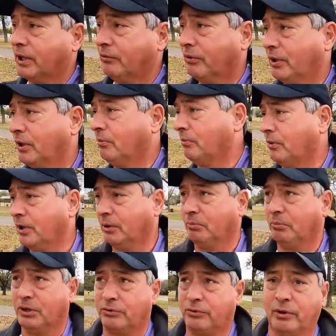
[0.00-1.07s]
in case I didn't,
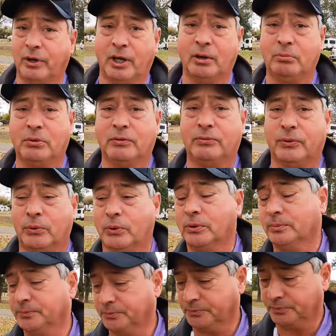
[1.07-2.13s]
didn't mention that
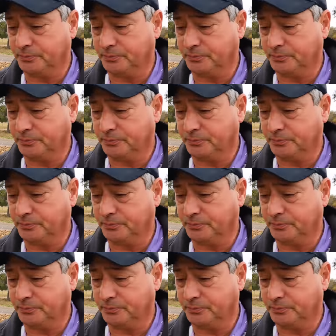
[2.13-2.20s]
before.